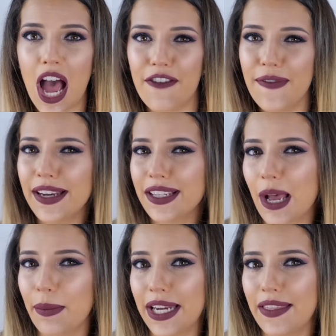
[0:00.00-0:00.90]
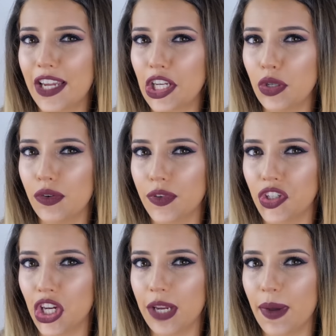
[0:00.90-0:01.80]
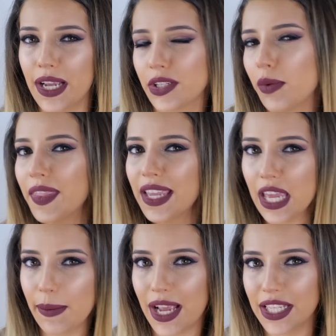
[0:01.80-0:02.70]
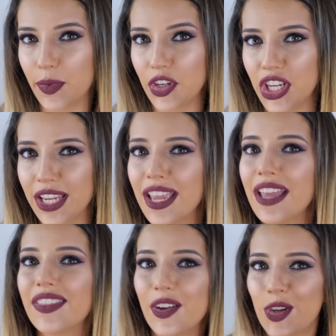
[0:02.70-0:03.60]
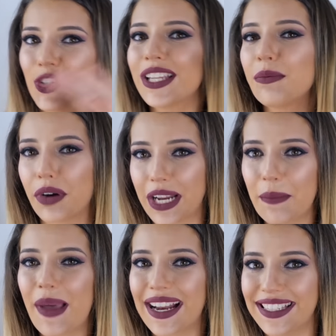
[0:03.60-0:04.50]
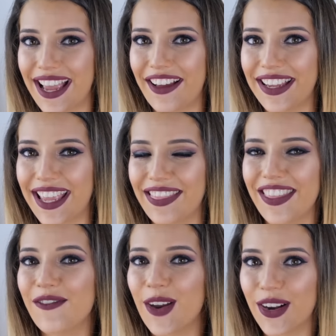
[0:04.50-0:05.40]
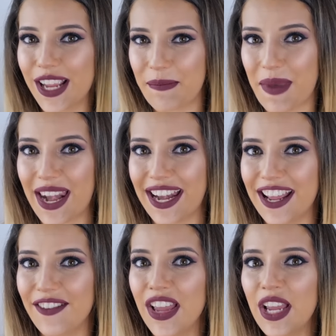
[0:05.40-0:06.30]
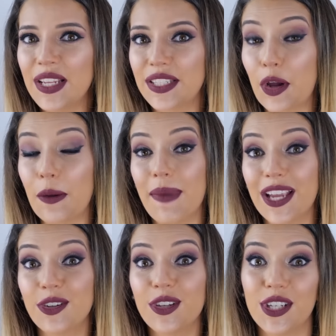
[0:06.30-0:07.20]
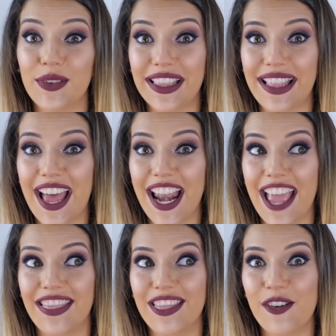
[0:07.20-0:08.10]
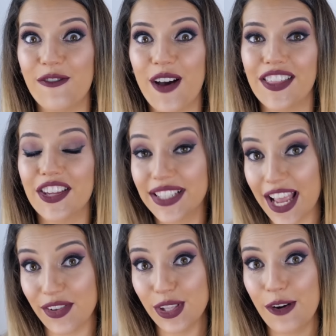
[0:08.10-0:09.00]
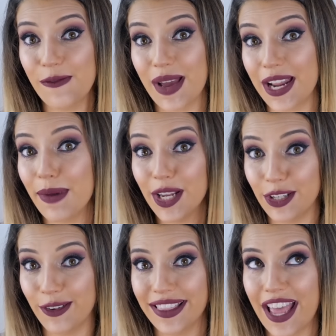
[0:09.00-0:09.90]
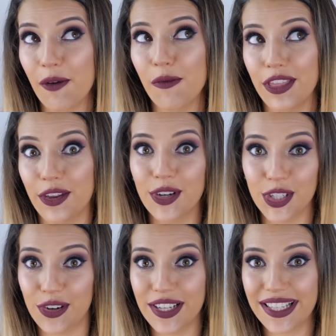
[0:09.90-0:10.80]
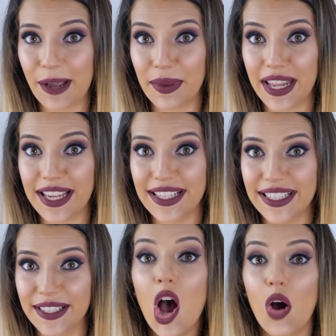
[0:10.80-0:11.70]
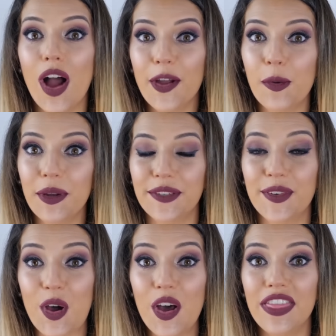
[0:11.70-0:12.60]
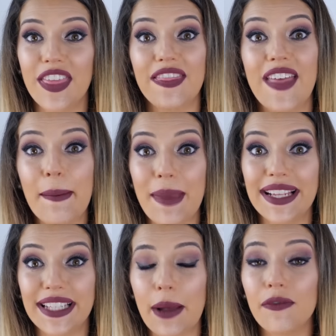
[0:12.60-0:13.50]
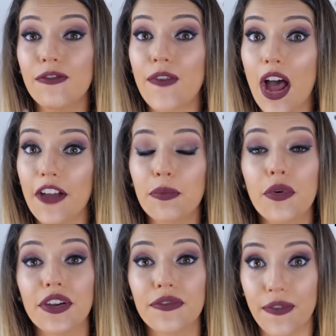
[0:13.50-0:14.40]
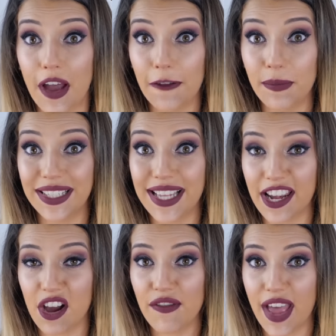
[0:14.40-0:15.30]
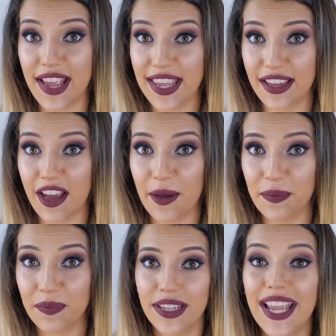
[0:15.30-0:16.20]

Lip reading: I found a company that can do it for cheaper, so I'm thinking about switching. They'll usually bring it back down again. They're very competitive, so make sure you're doing that and you'll find that you save a lot of money by doing that with your insurance companies. Oh, I almost forgot that that makes up 5.5% of our income.